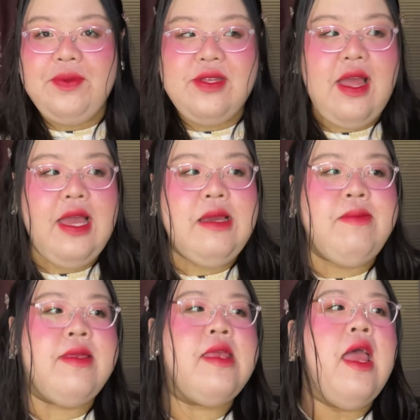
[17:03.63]

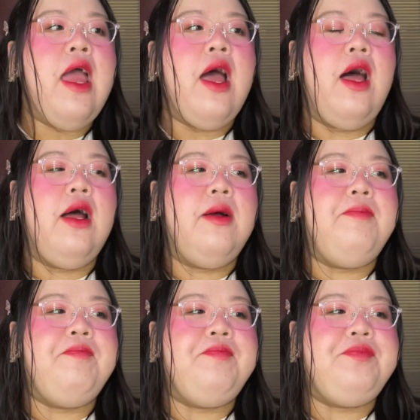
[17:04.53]
times,
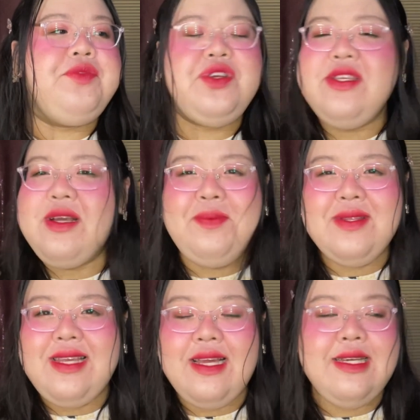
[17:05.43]
just a couple
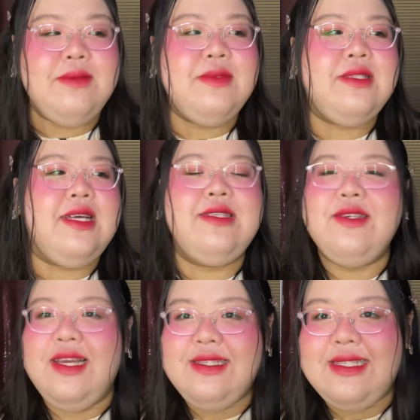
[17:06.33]
times, as you
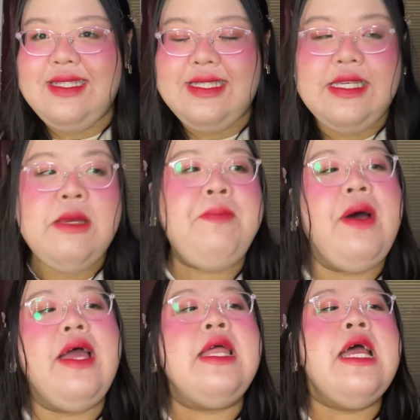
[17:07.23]
guys can see.
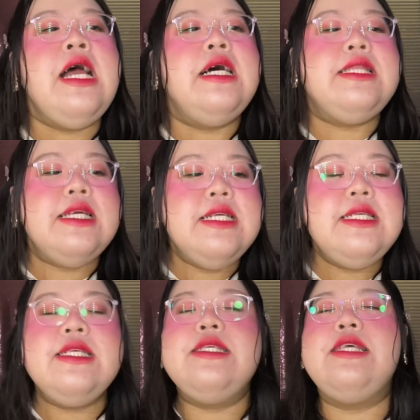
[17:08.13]
But this
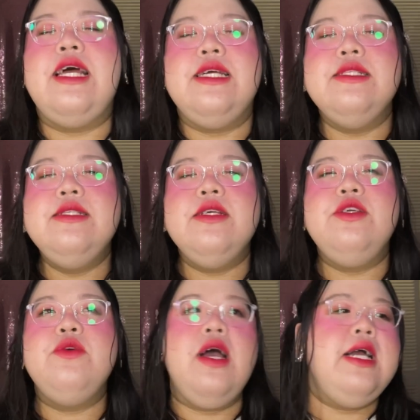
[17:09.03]
scent,
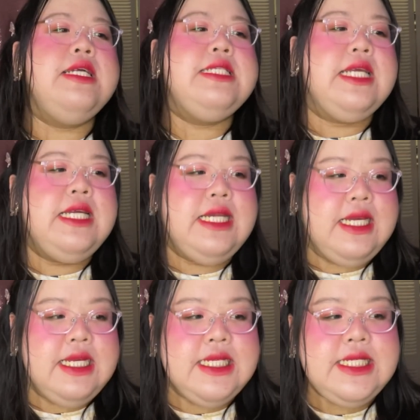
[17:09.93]
you guys,
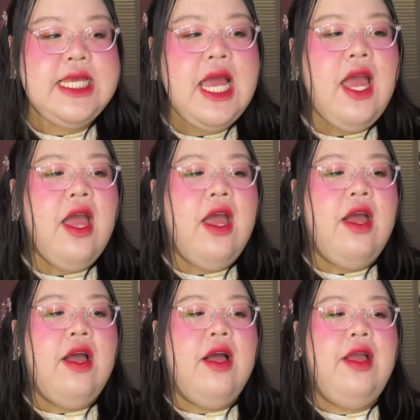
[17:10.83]

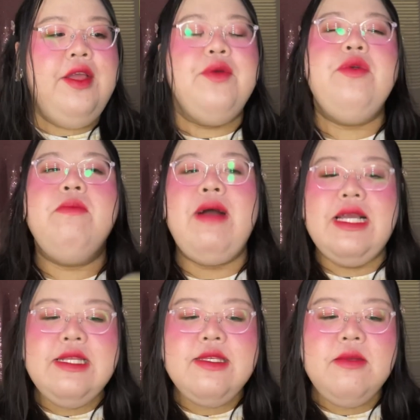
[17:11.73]
it
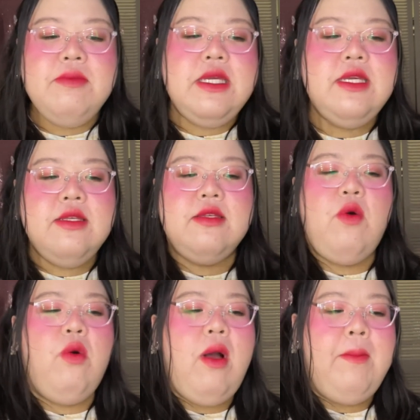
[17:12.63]
reminds me
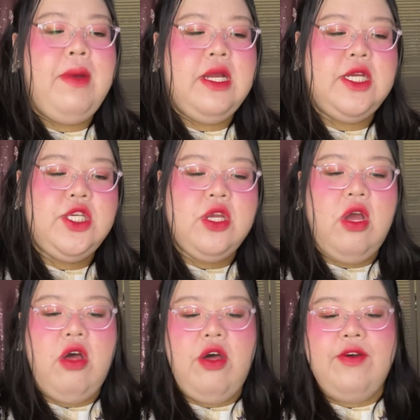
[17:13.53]
so much
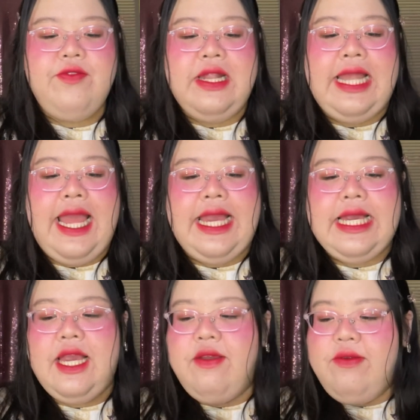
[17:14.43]
of,
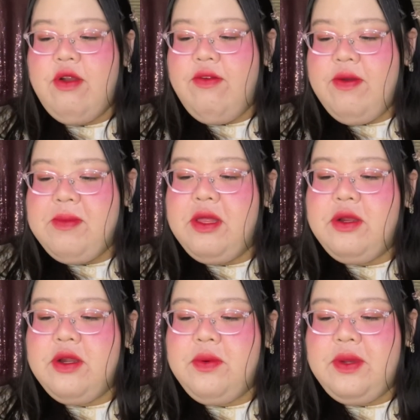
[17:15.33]
like, if you're
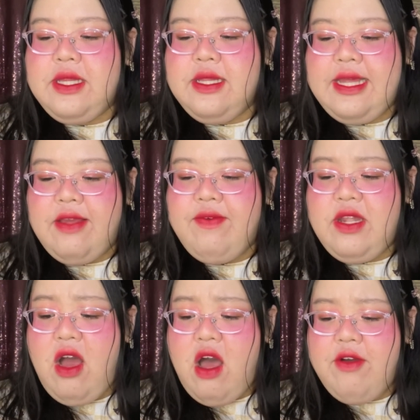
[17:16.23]
familiar with the
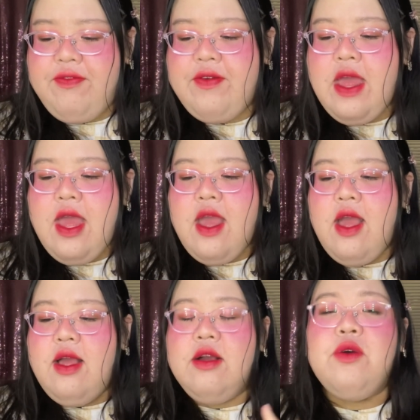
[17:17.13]
Davidoff
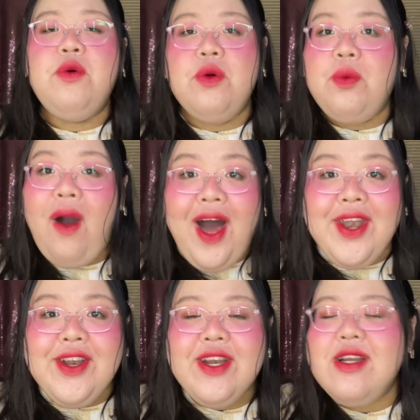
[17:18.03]
Cool
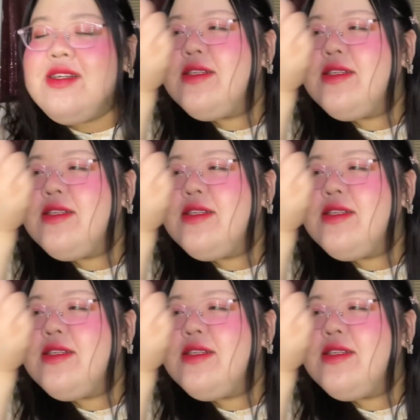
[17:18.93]
Water,